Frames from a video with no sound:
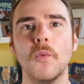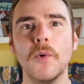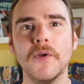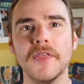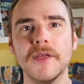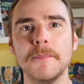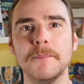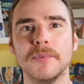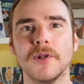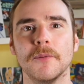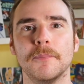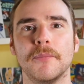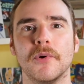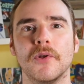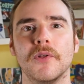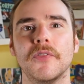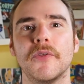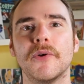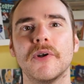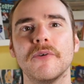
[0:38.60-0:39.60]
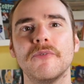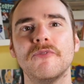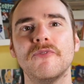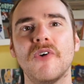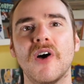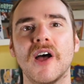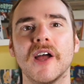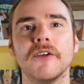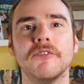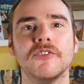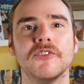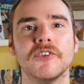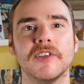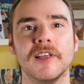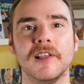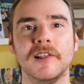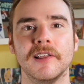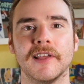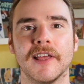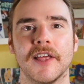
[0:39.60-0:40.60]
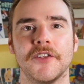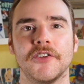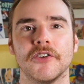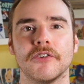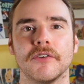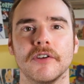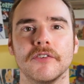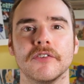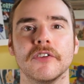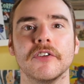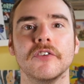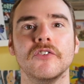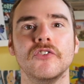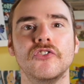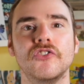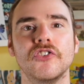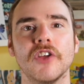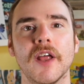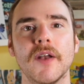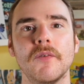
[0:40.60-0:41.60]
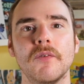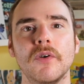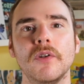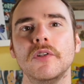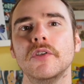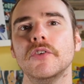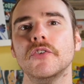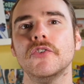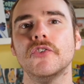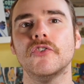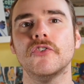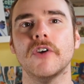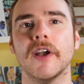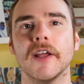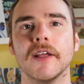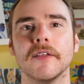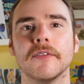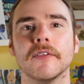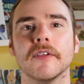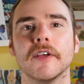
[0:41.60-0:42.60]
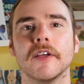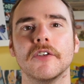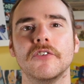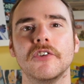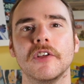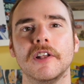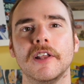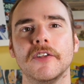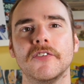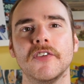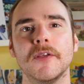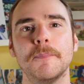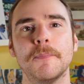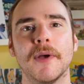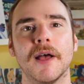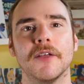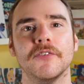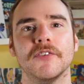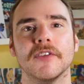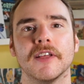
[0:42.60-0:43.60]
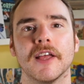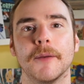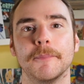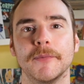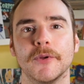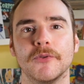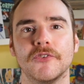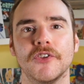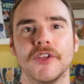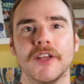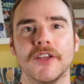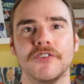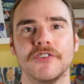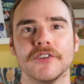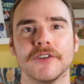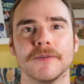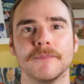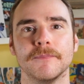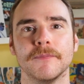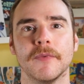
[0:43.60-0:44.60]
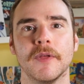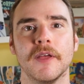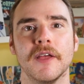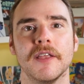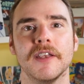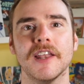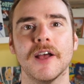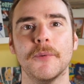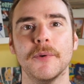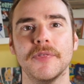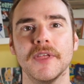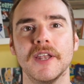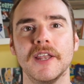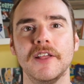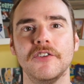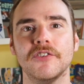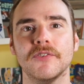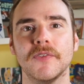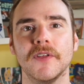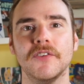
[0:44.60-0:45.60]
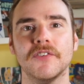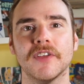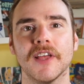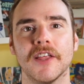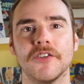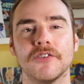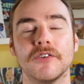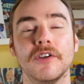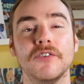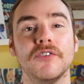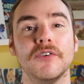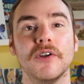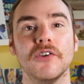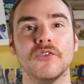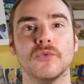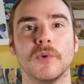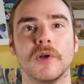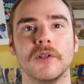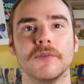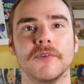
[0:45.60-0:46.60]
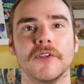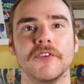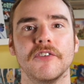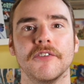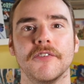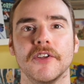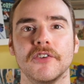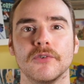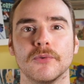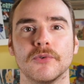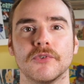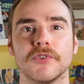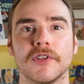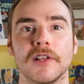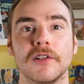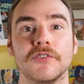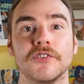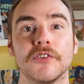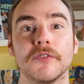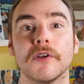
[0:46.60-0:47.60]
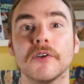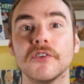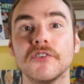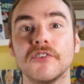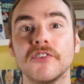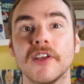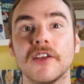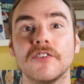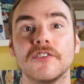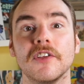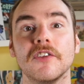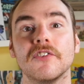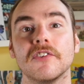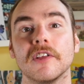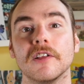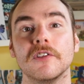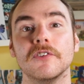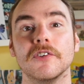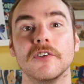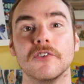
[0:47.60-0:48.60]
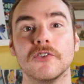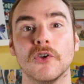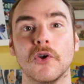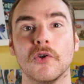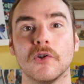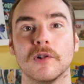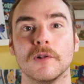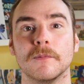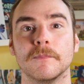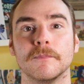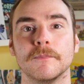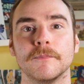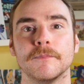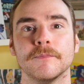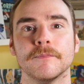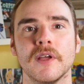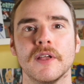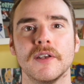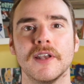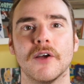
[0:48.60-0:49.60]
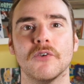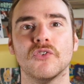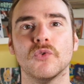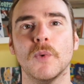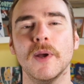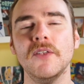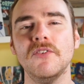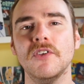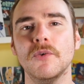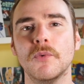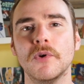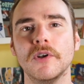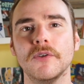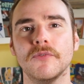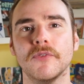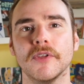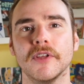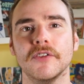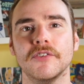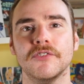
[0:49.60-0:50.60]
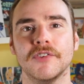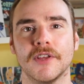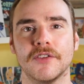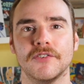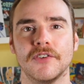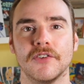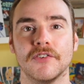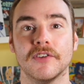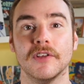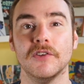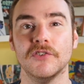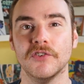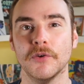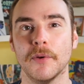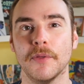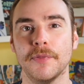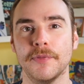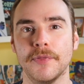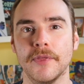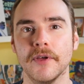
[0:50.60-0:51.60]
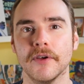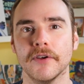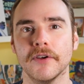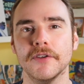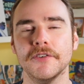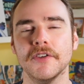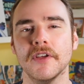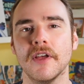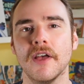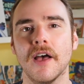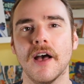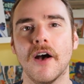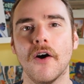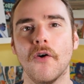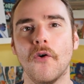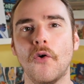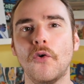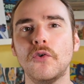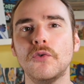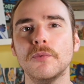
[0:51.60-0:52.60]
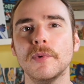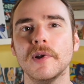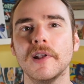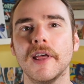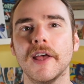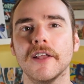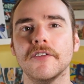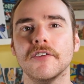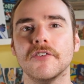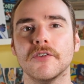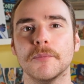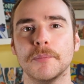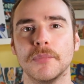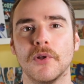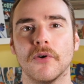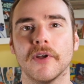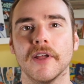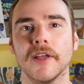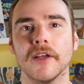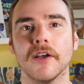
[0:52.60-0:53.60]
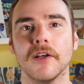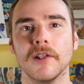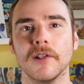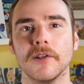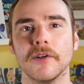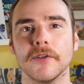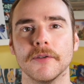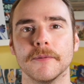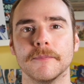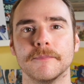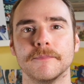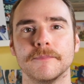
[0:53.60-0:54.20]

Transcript: Within Blood Bowl there are 5 skill categories: General, Strength, Agility, Passing and Mutation. Now within each of these categories there are 12 individual skills, so there are 60 skills in total. Now 21 of these 60 skills, so a third, are all related to blocking alone.